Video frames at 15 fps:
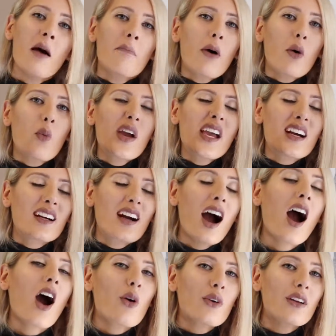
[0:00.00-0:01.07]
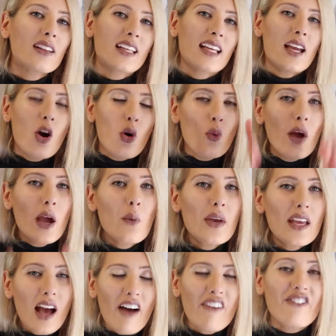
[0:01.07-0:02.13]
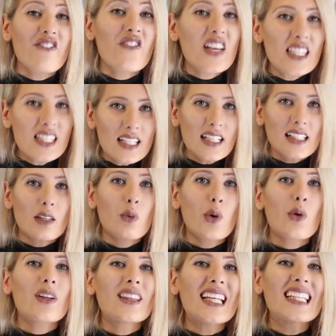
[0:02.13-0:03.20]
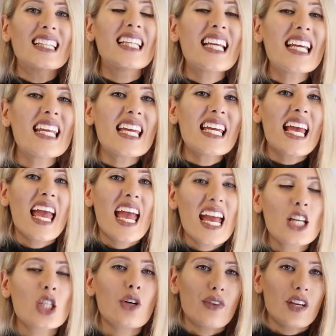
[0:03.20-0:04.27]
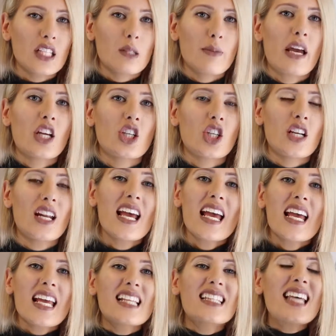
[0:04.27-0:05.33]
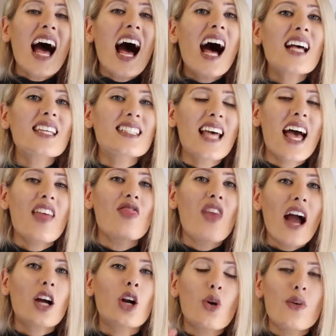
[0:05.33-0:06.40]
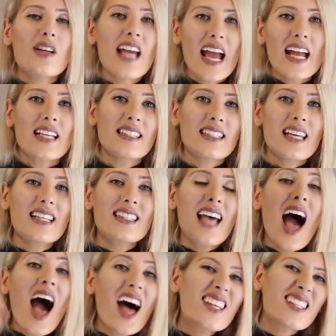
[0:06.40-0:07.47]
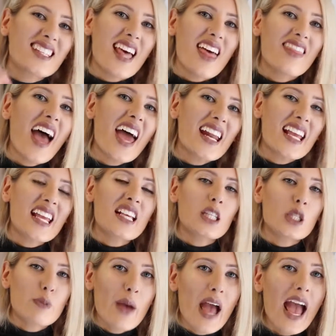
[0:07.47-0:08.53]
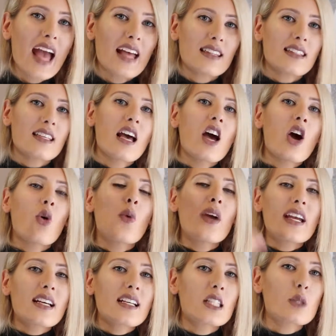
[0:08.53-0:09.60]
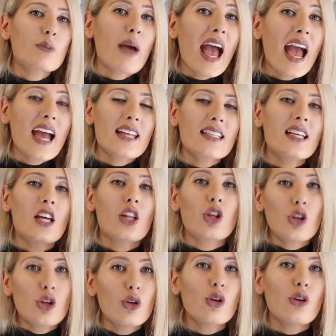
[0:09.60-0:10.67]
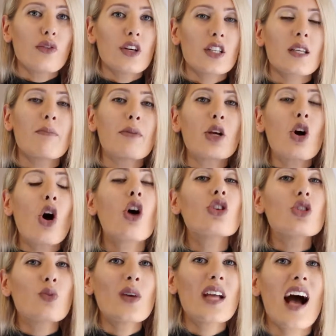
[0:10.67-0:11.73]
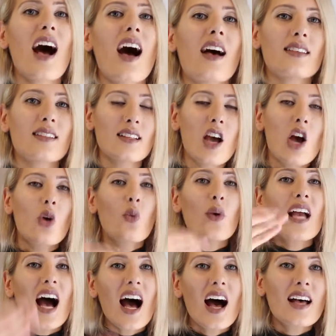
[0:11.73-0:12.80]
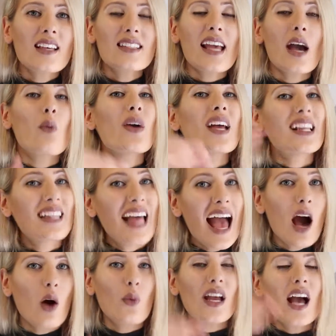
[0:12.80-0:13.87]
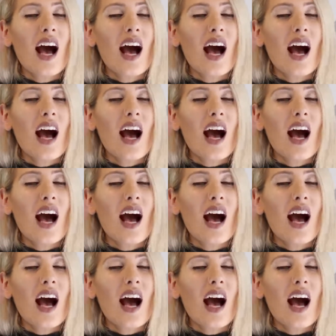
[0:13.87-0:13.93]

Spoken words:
But we are currently where we are physically. We're on the leading edge of expansion. It's us that creates. It's us that expands. We expand the universe because we ask. We ask and we allow. We